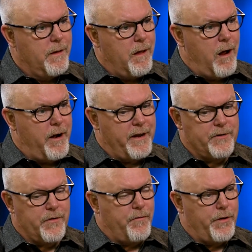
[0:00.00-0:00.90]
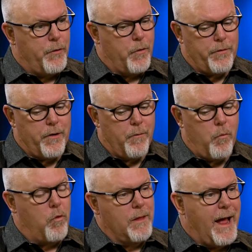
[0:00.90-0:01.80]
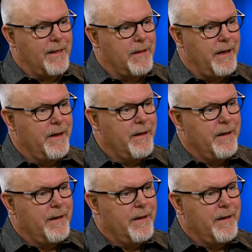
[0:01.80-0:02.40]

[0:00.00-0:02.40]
audience, the viewer, they're more likely